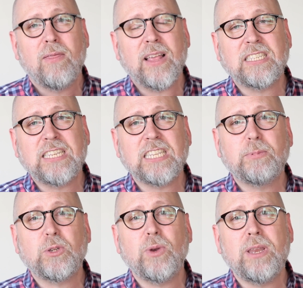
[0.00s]
that sits
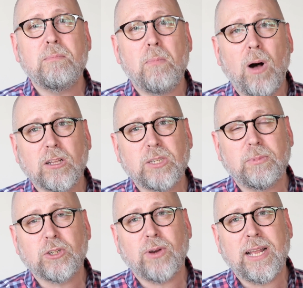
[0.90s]
between
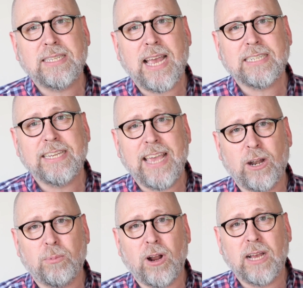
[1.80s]
multiple transacting
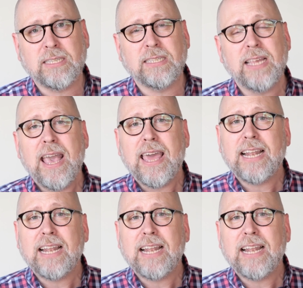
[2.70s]
enterprises,